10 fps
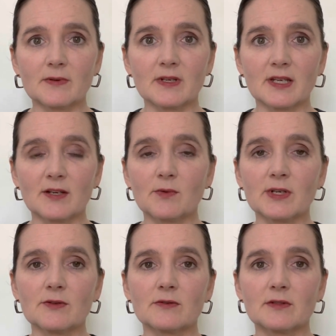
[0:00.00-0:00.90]
but
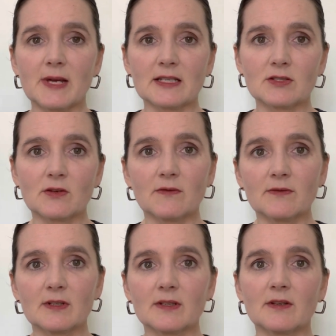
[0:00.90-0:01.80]
anyone who's passed
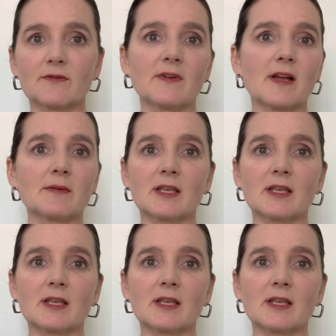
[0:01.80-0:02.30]
over in their family,